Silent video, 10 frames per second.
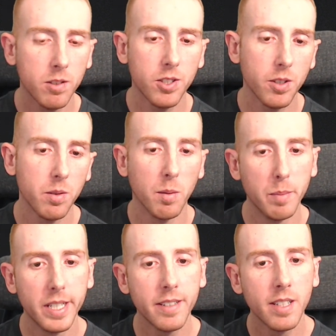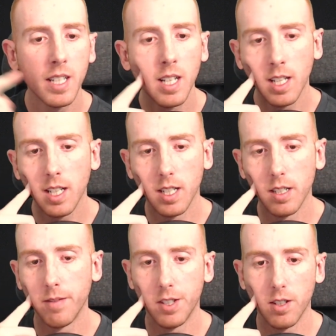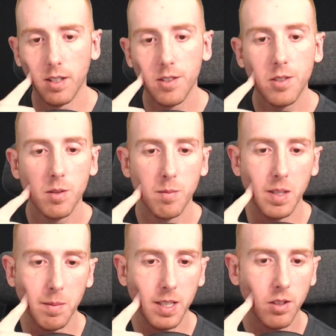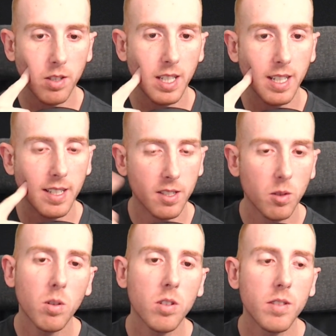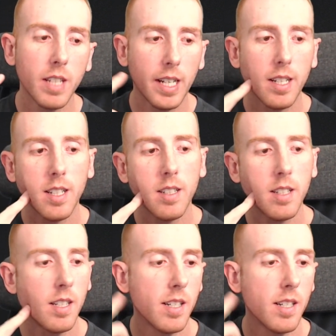will show you a bit in regards to maybe looking at historical data,